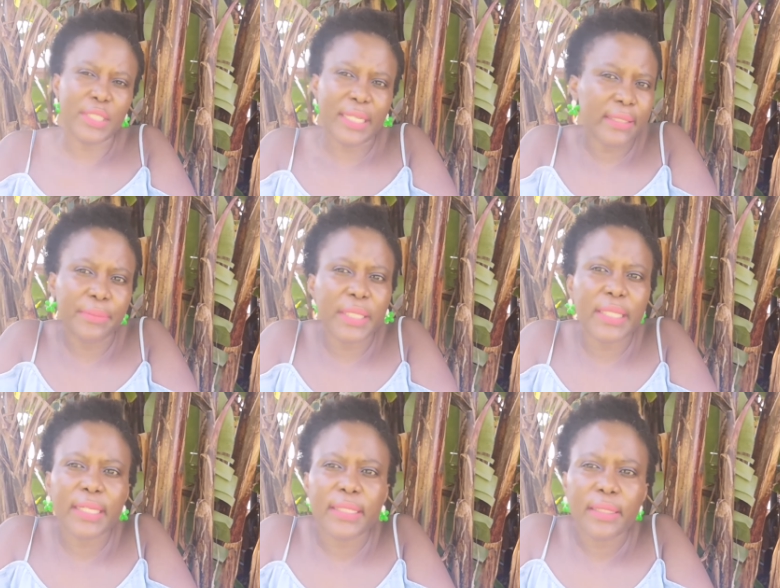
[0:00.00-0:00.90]
doesn't mean
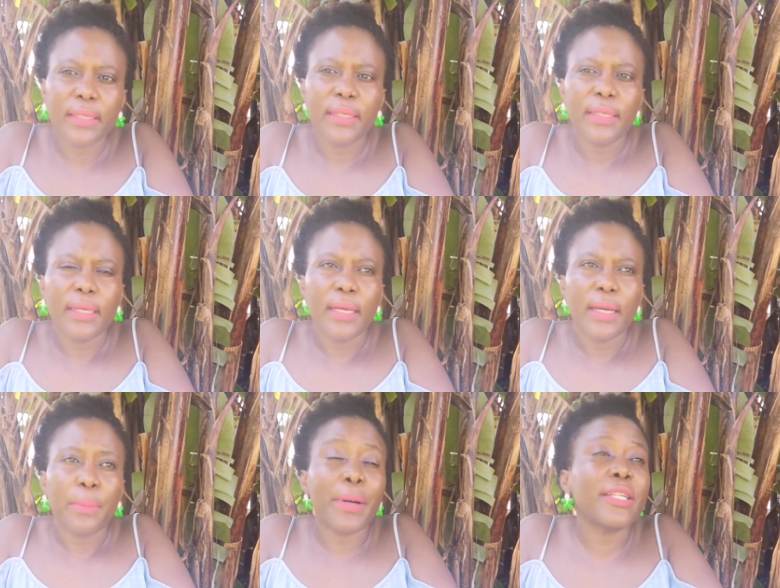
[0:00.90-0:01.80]
that.
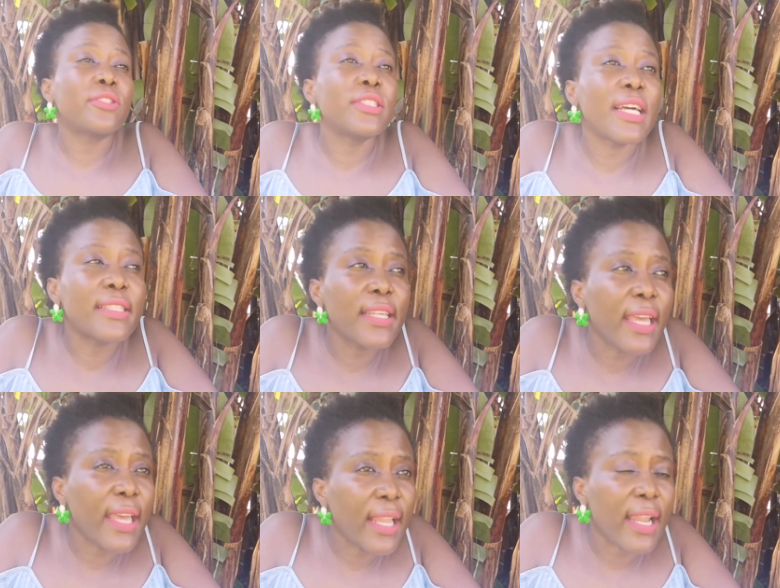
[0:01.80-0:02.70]
But to just say,
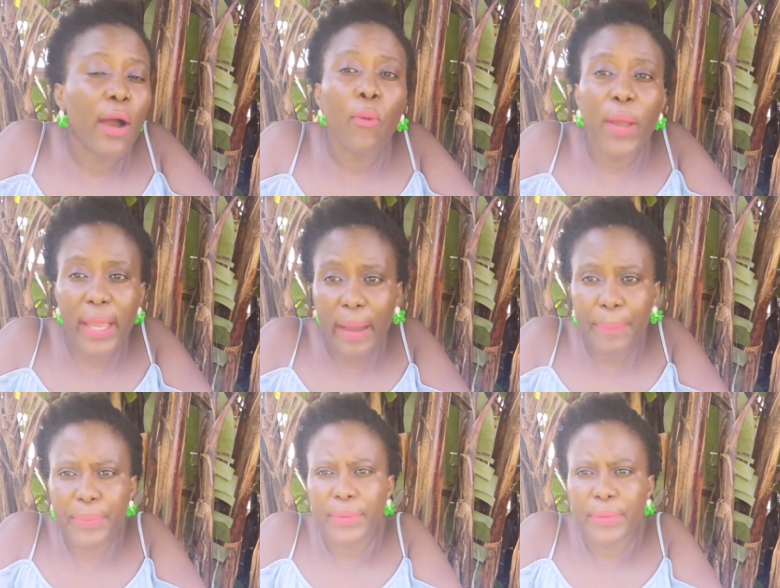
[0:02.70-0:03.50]
Hela, wake up.